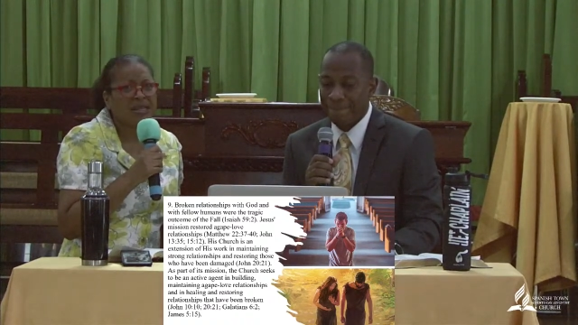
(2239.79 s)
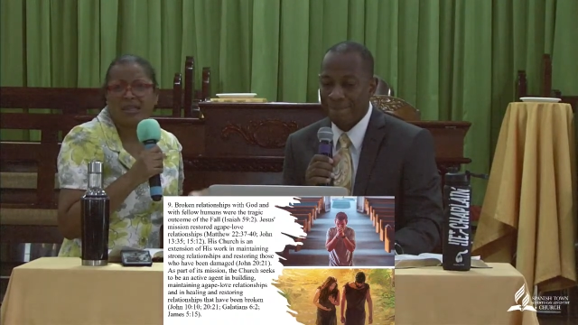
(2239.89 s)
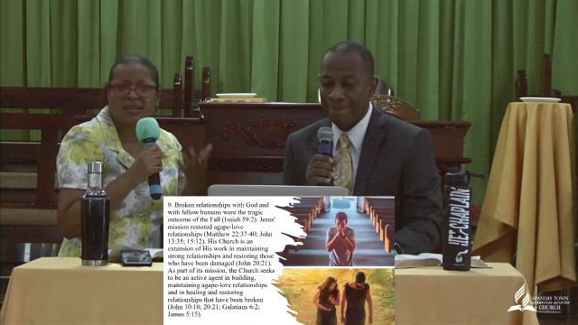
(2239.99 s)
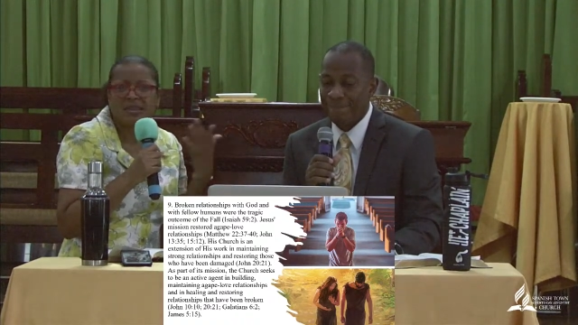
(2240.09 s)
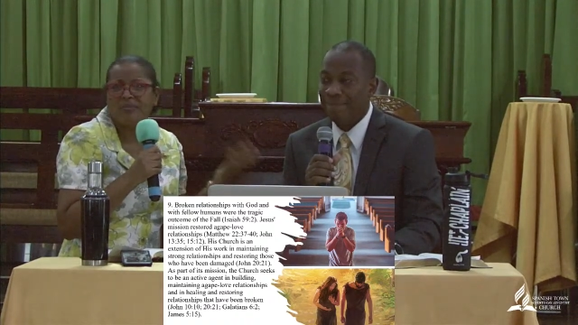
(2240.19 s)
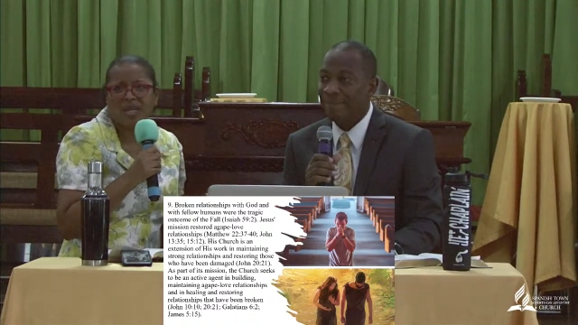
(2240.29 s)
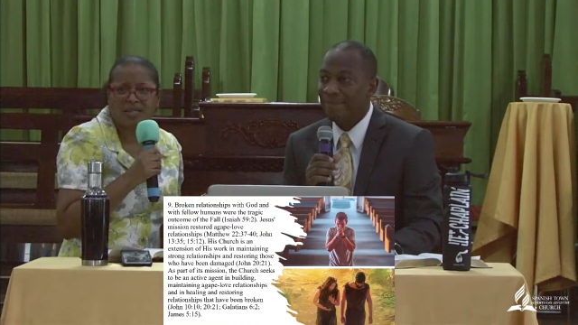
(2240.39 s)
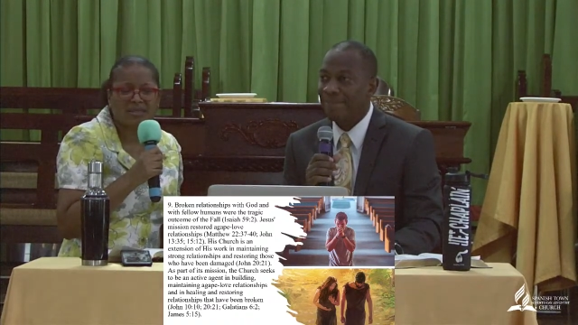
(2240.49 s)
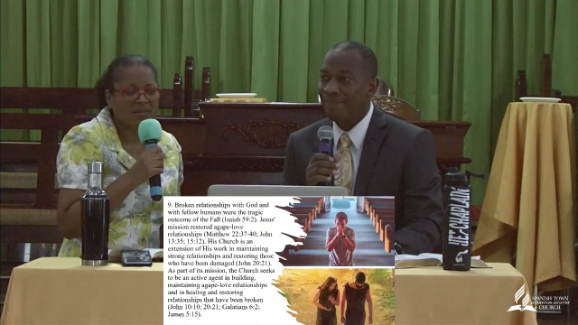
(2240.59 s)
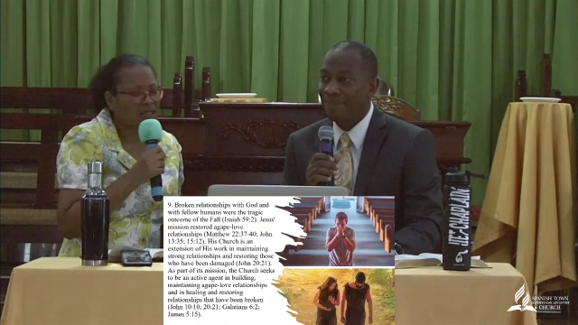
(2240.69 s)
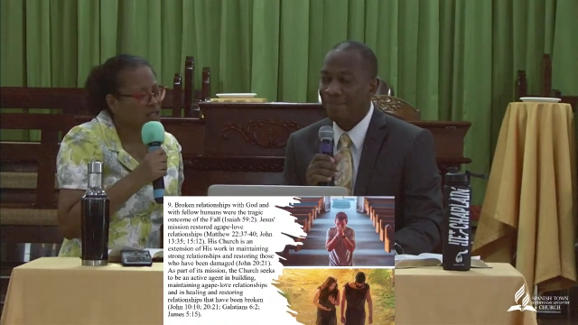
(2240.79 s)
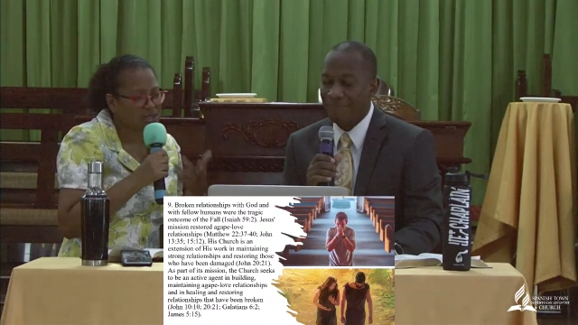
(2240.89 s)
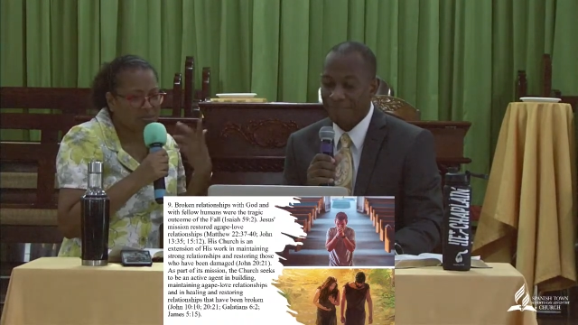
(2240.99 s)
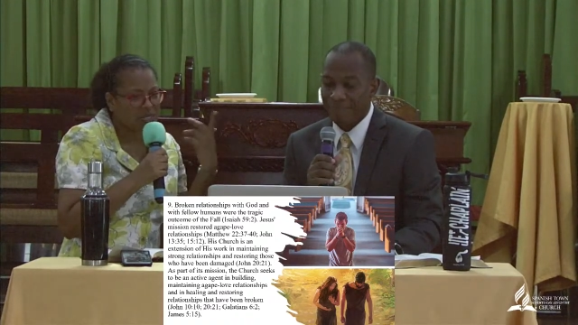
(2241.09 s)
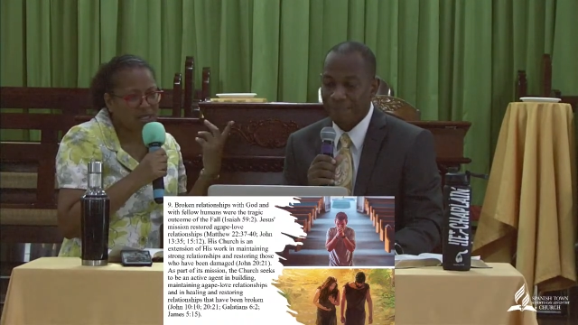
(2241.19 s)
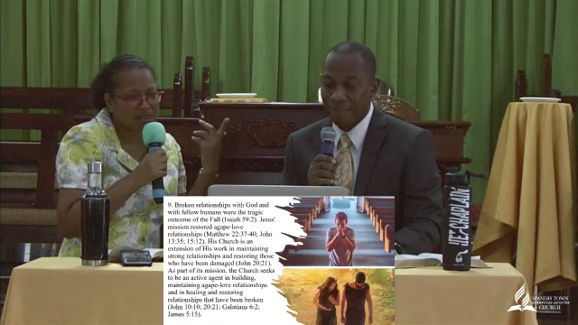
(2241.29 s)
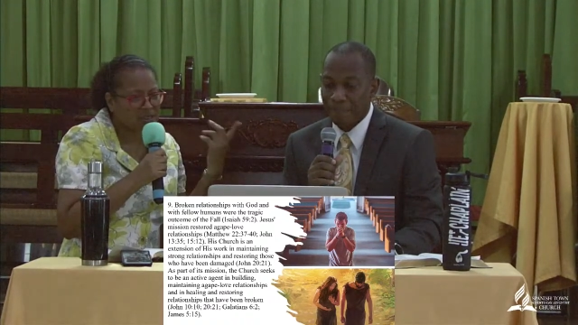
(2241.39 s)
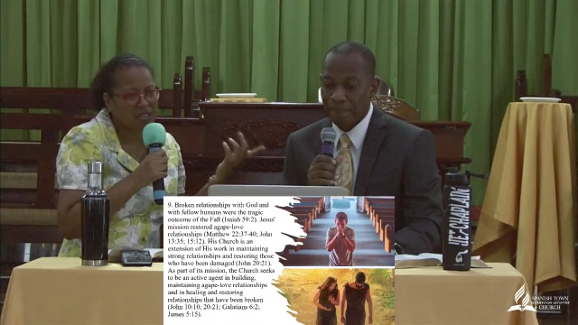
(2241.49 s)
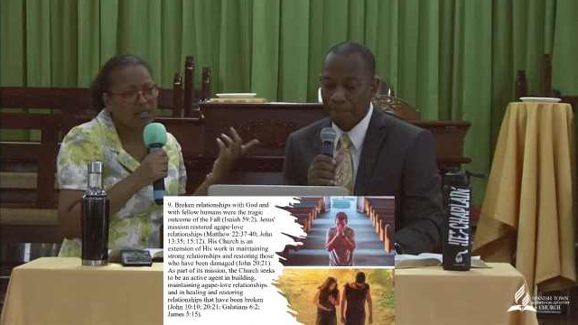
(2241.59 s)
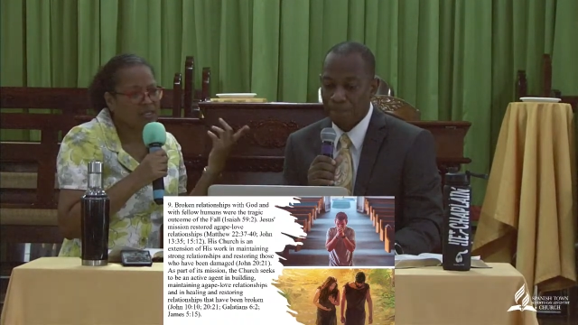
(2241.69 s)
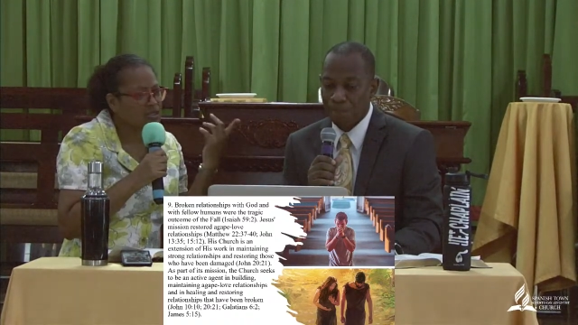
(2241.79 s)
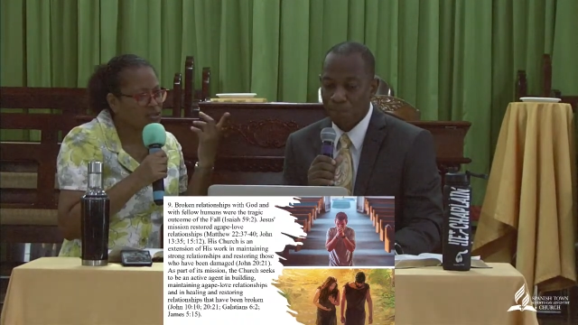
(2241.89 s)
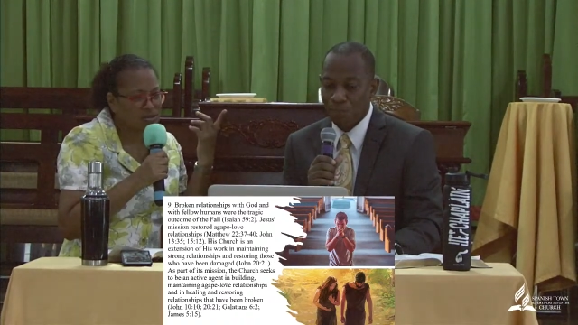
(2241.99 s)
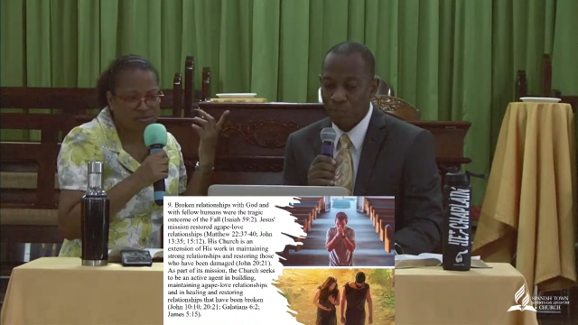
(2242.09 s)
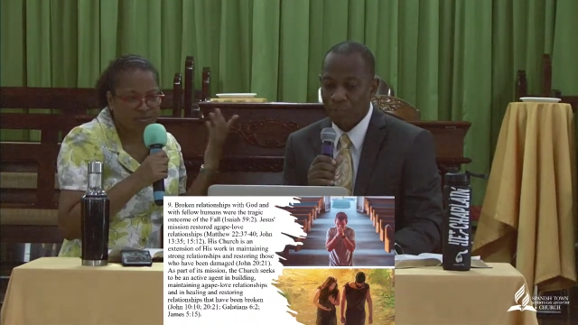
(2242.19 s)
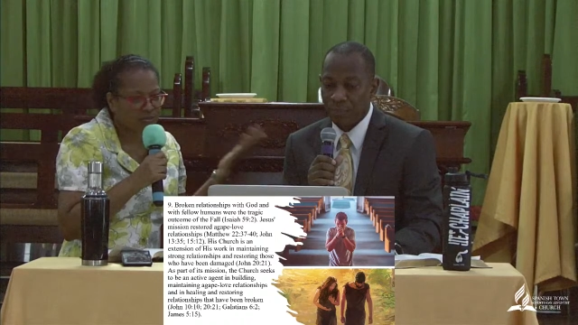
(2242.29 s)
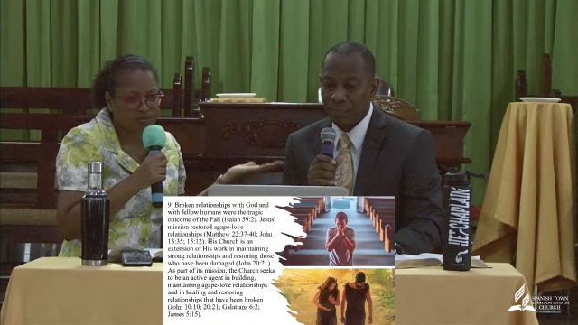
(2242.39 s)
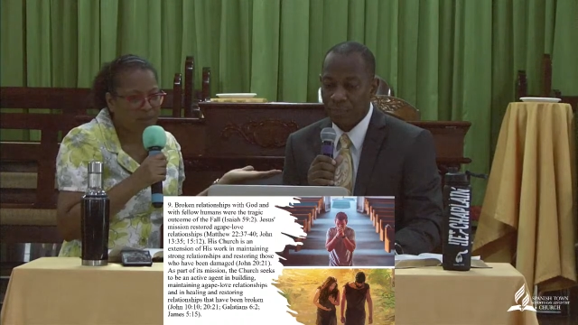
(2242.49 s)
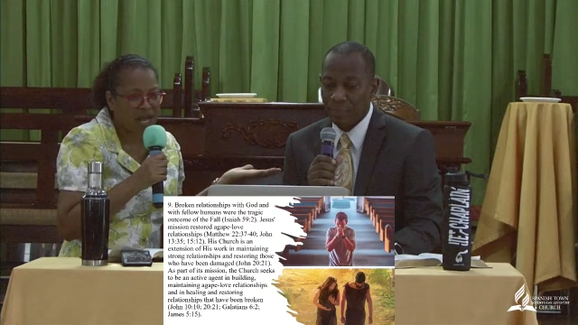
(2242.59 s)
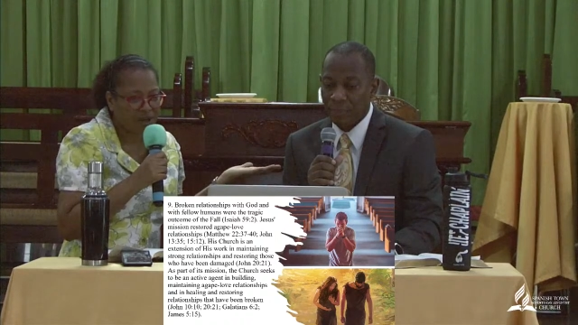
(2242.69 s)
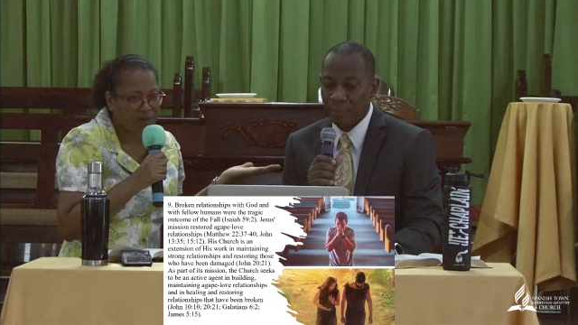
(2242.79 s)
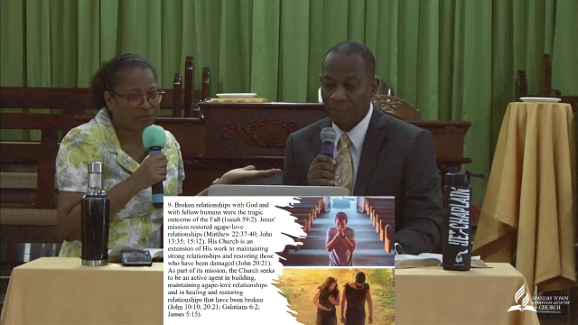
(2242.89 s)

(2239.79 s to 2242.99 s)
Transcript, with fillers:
Speaker 1: in the mix just makes things bad.